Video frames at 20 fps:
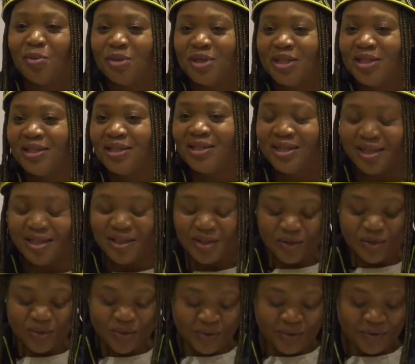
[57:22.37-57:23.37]
committees
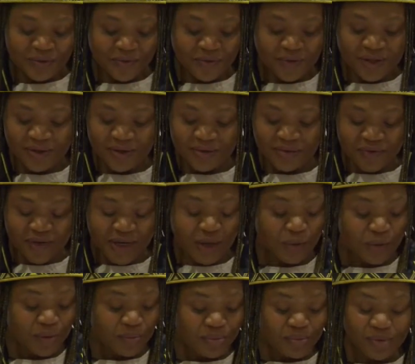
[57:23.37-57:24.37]
and your very
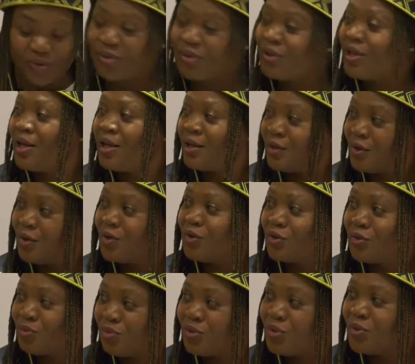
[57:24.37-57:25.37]
valuable
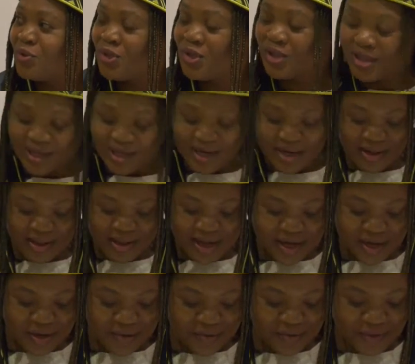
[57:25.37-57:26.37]
contribution, and
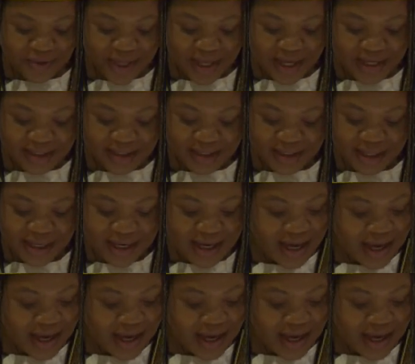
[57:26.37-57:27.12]
thank you for that.